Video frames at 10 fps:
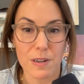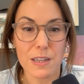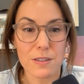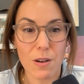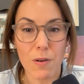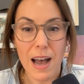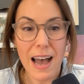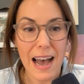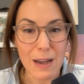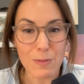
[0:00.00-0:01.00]
And so
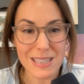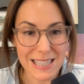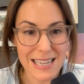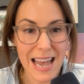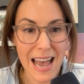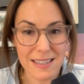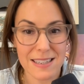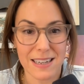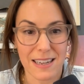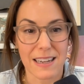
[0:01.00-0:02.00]
I was
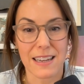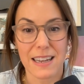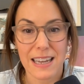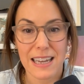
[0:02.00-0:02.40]
testing